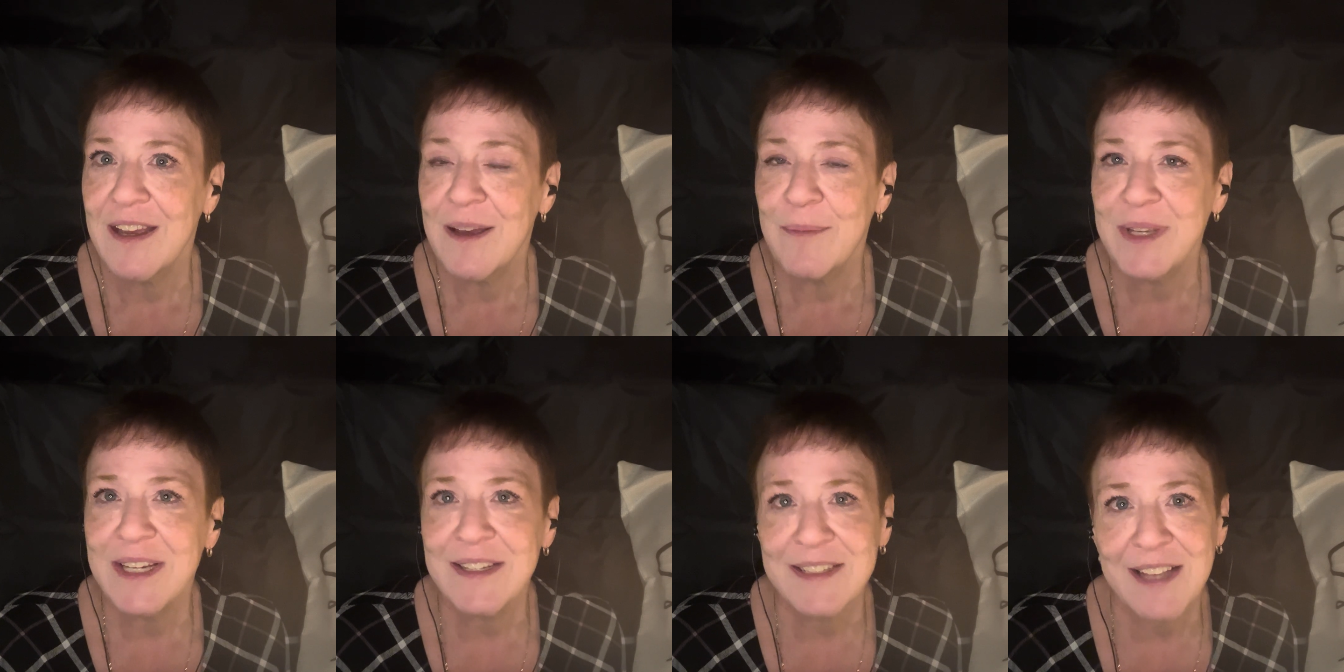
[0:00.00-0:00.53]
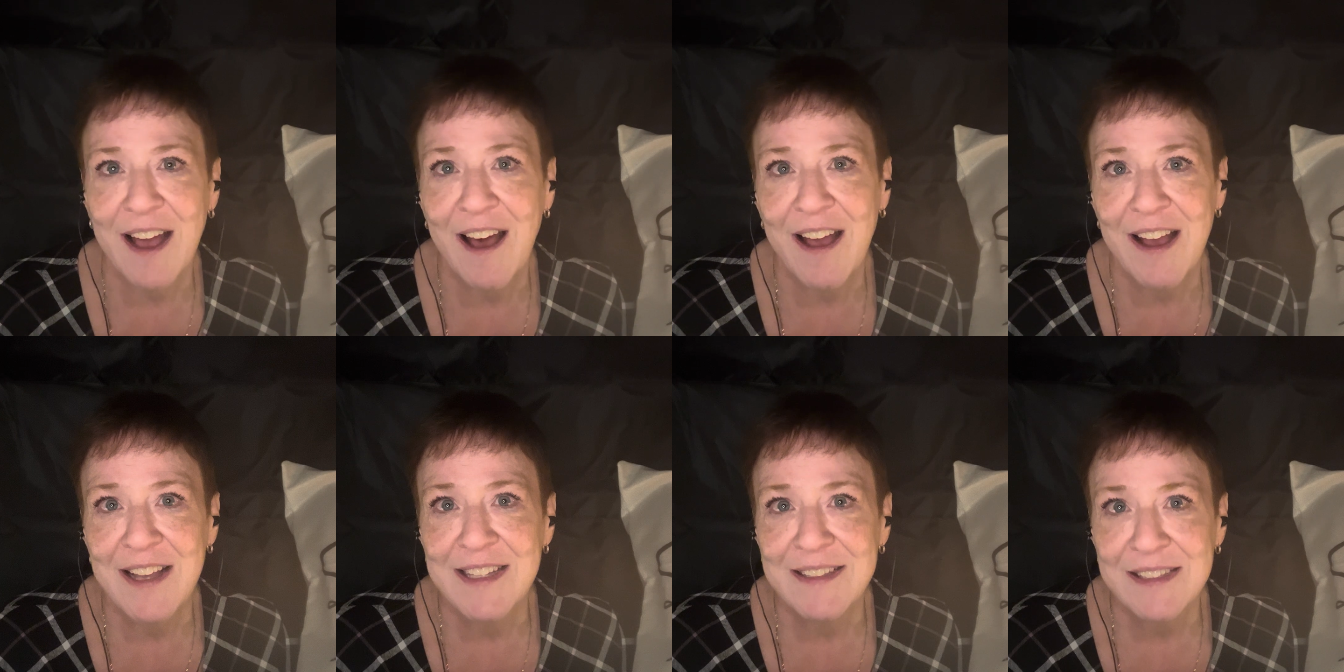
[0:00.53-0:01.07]
Because
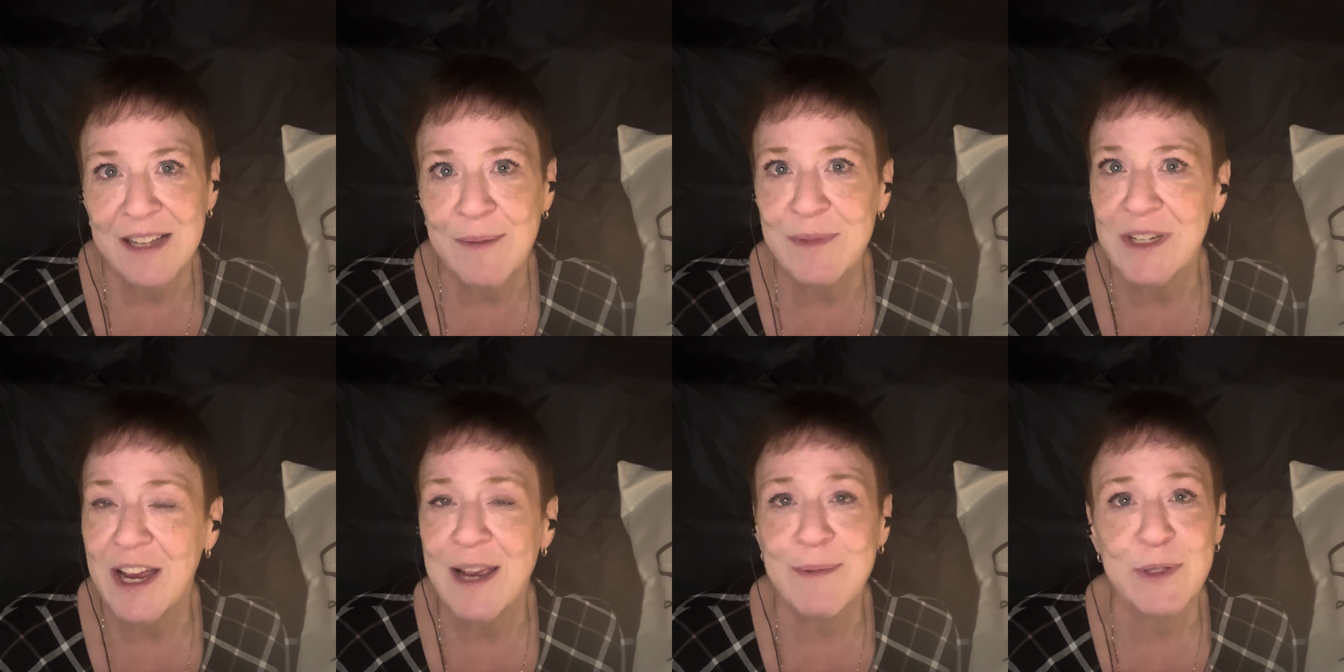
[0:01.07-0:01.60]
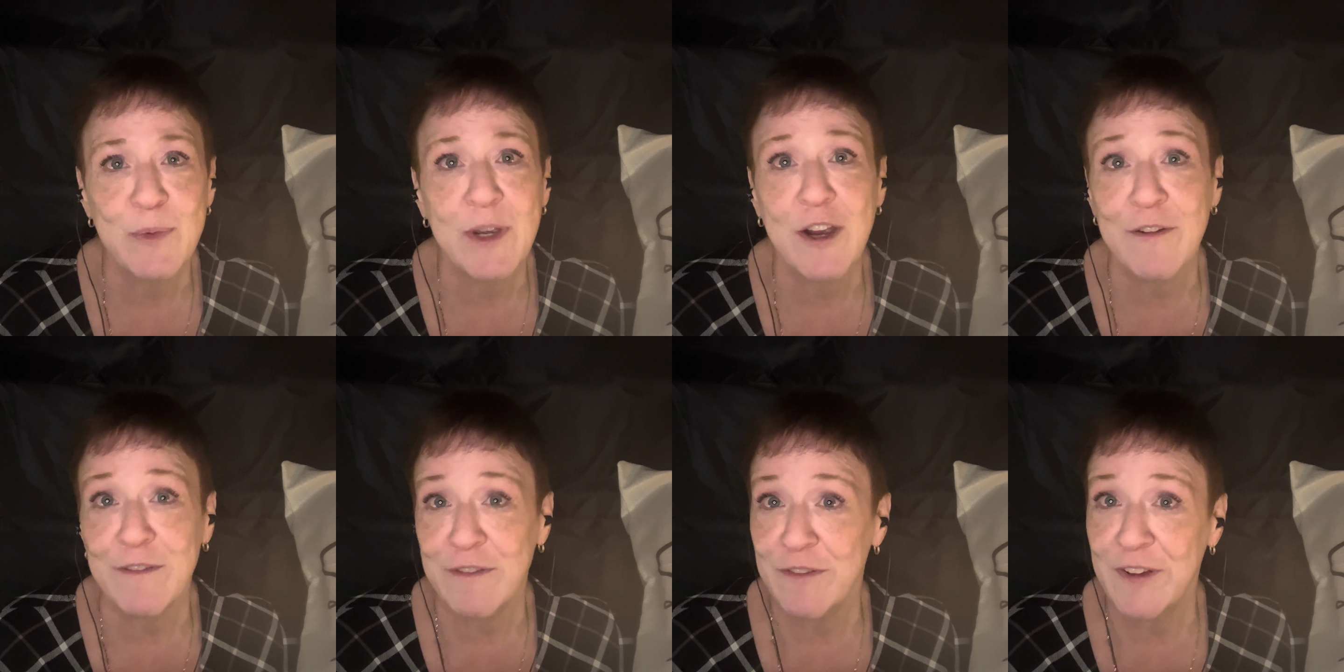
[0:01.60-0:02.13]
sometimes we
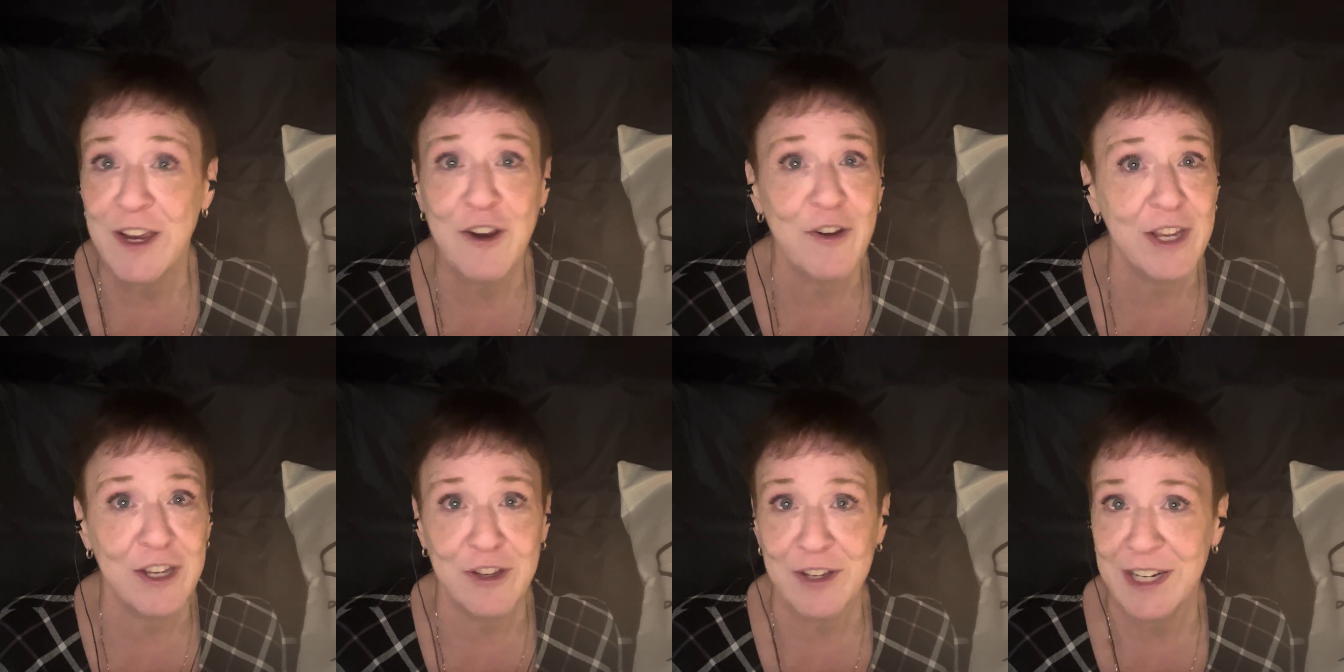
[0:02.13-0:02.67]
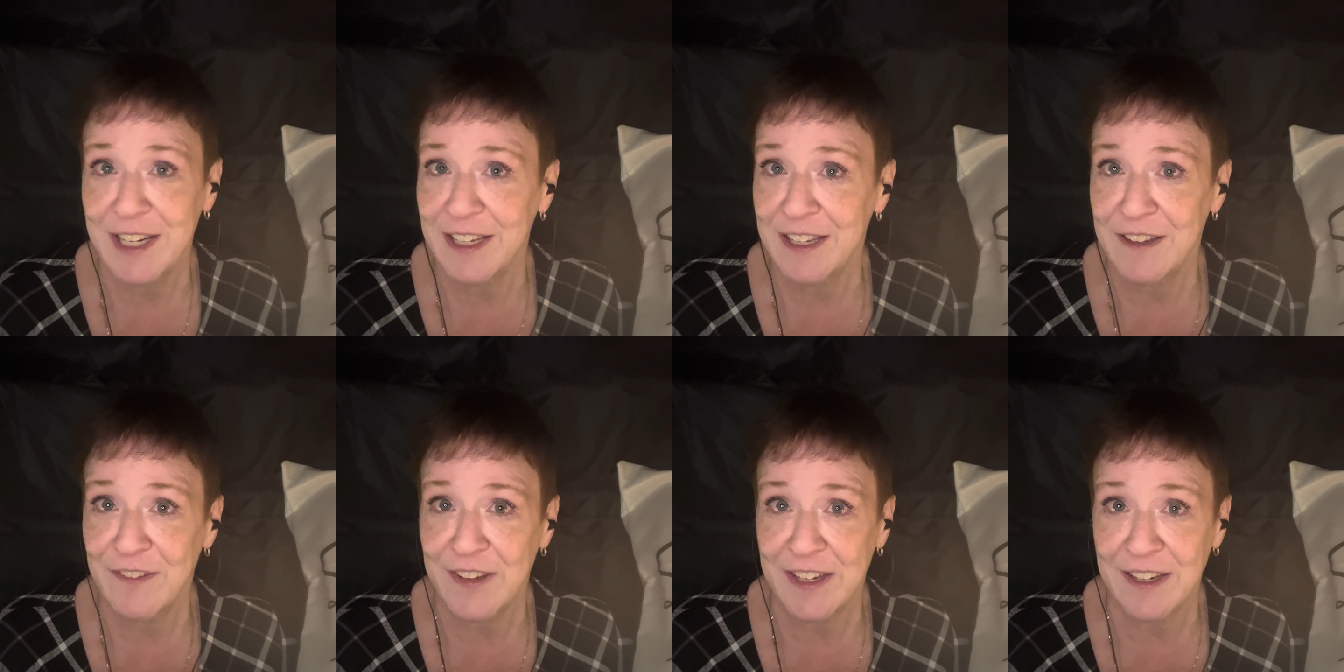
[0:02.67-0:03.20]
are very good at
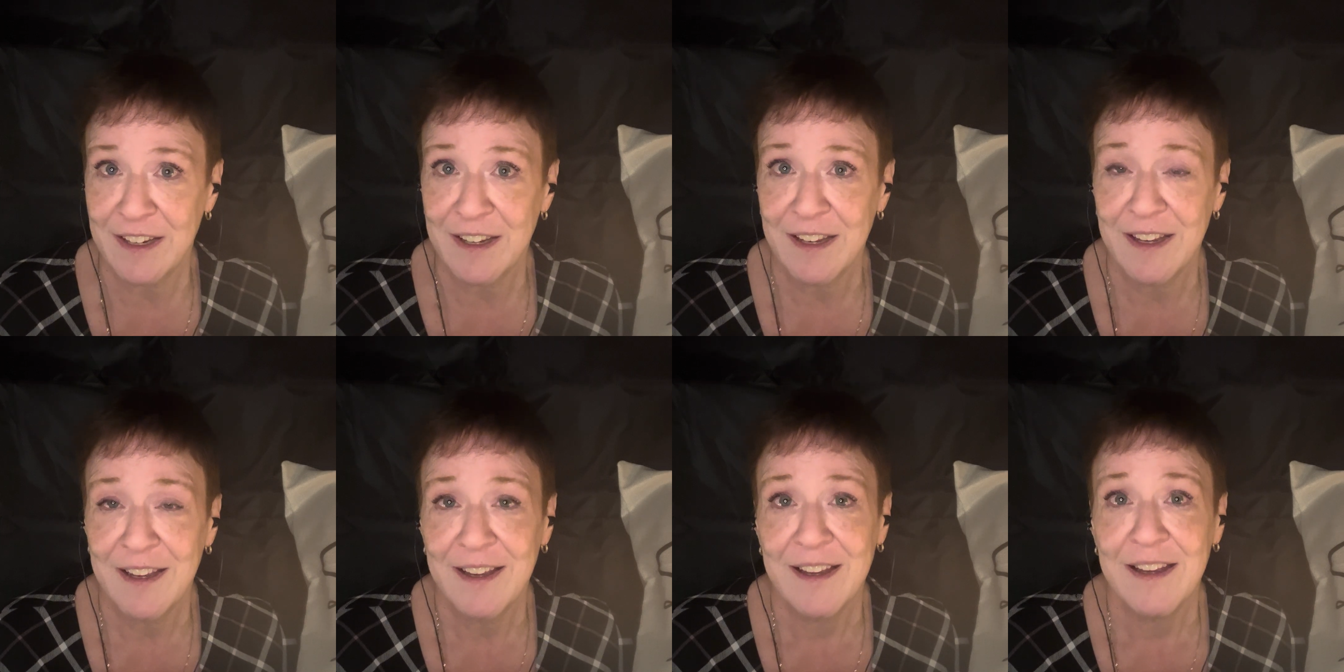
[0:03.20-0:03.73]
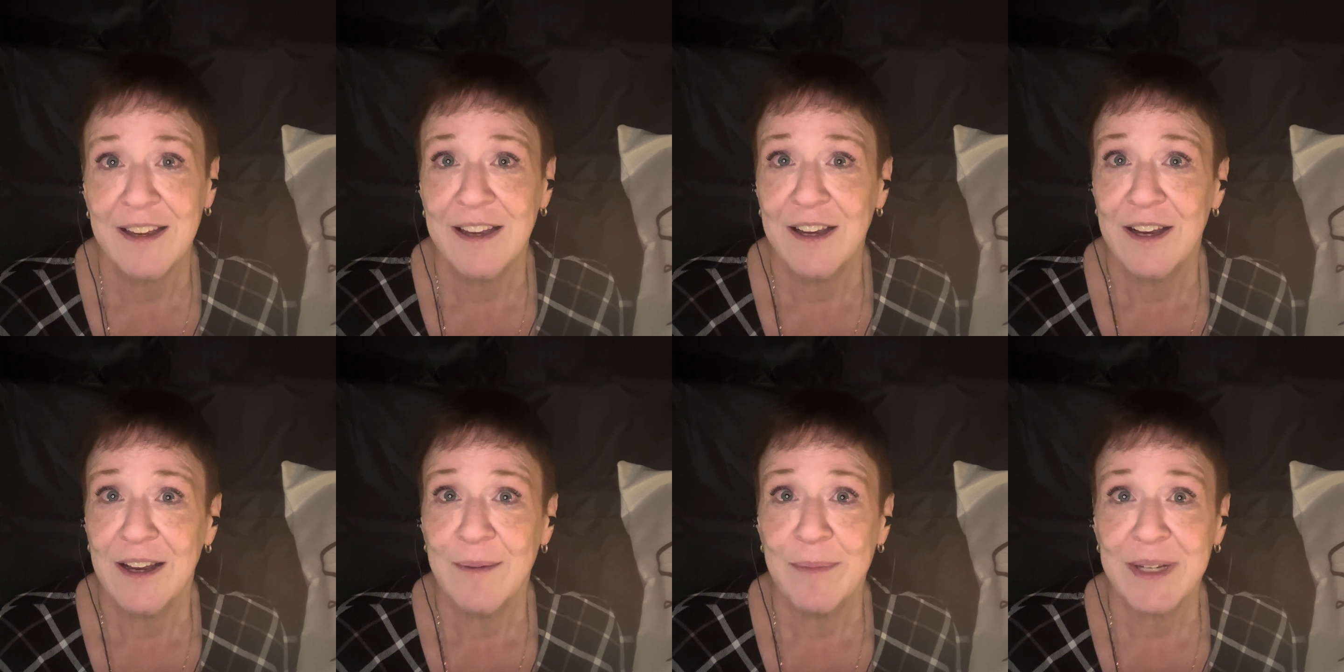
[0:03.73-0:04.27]
giving,
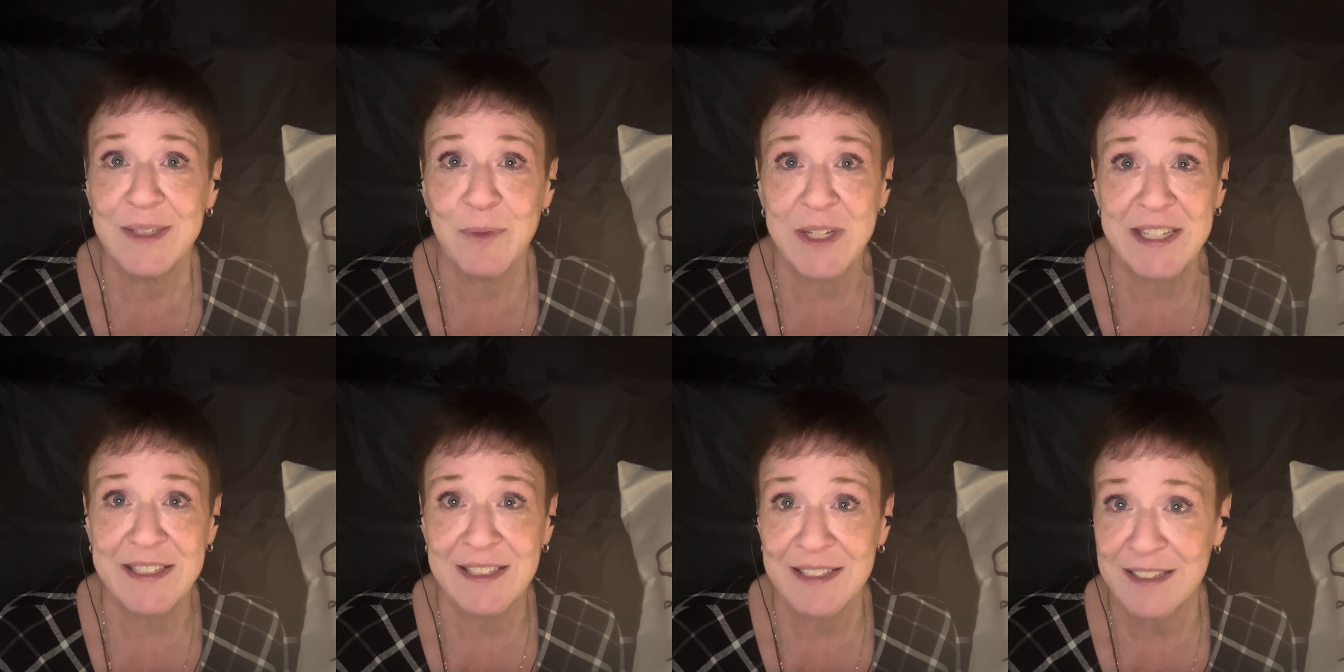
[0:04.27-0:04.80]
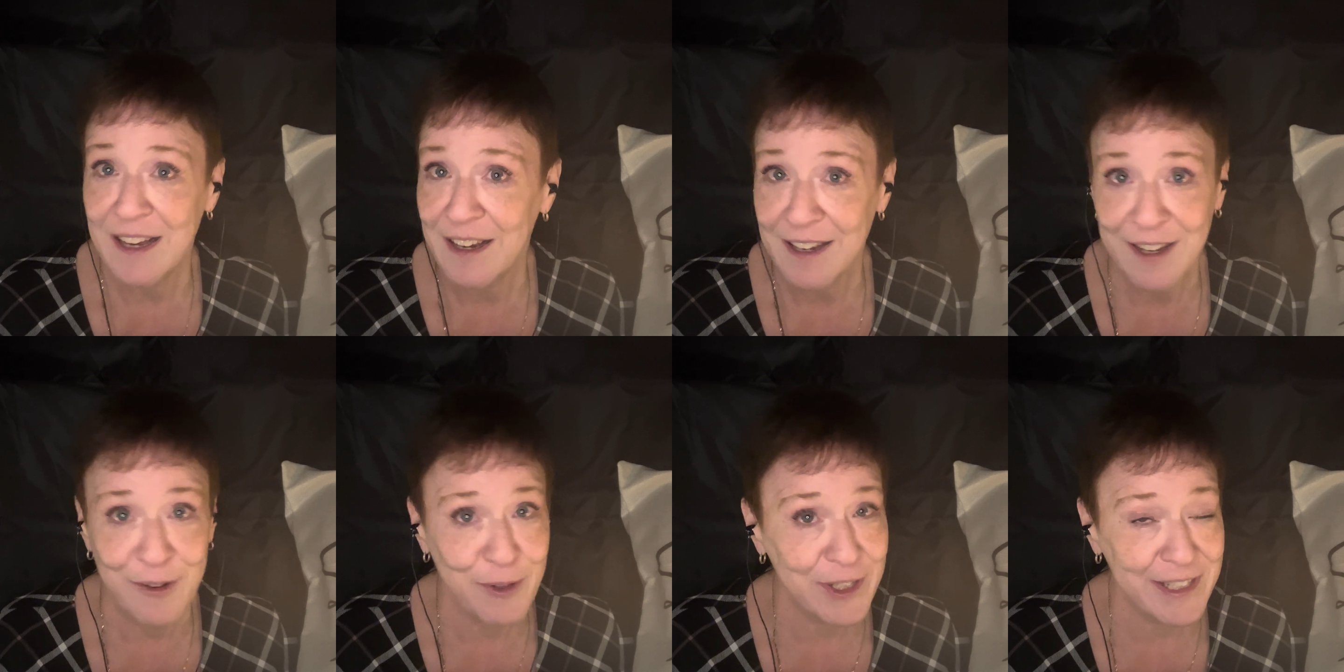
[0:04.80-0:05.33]
but we suck
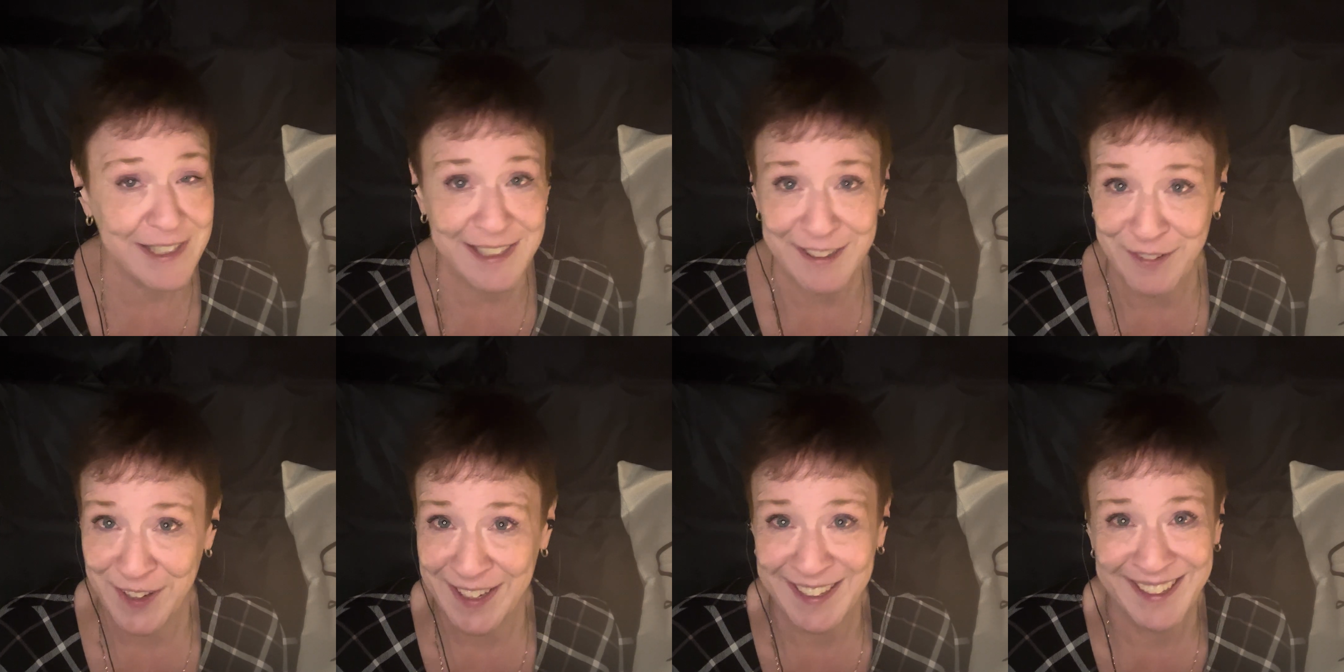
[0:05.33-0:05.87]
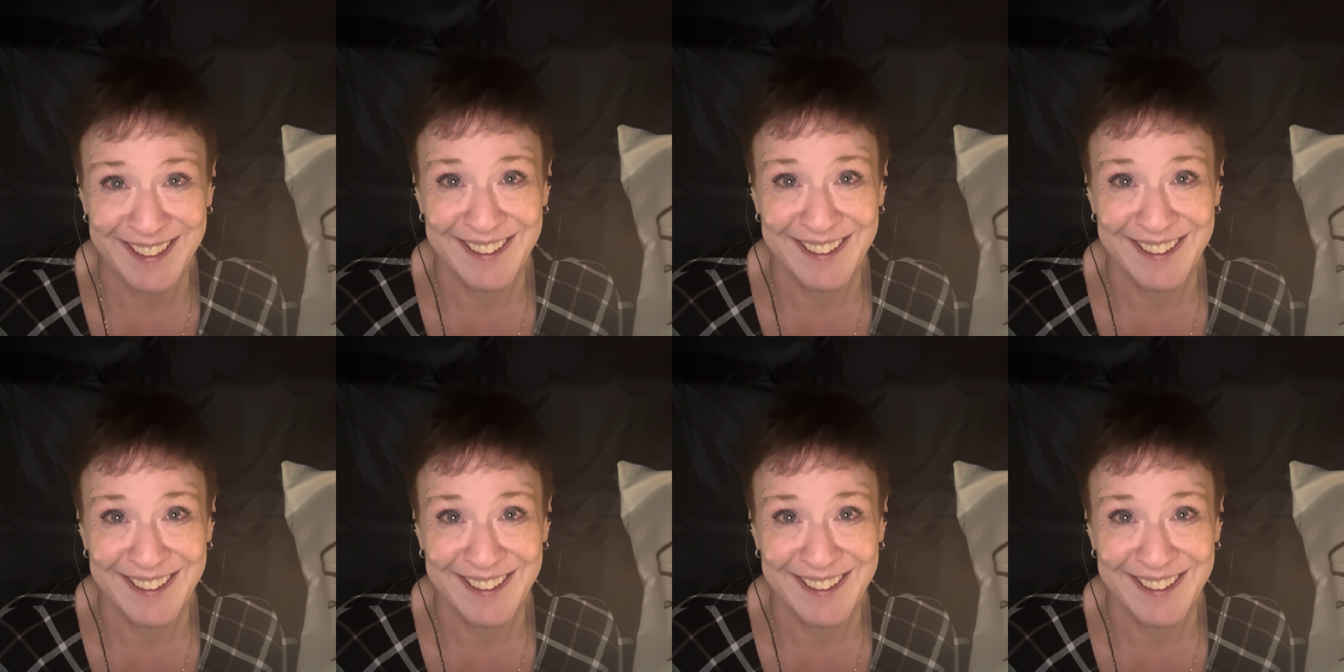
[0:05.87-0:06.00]
at receiving.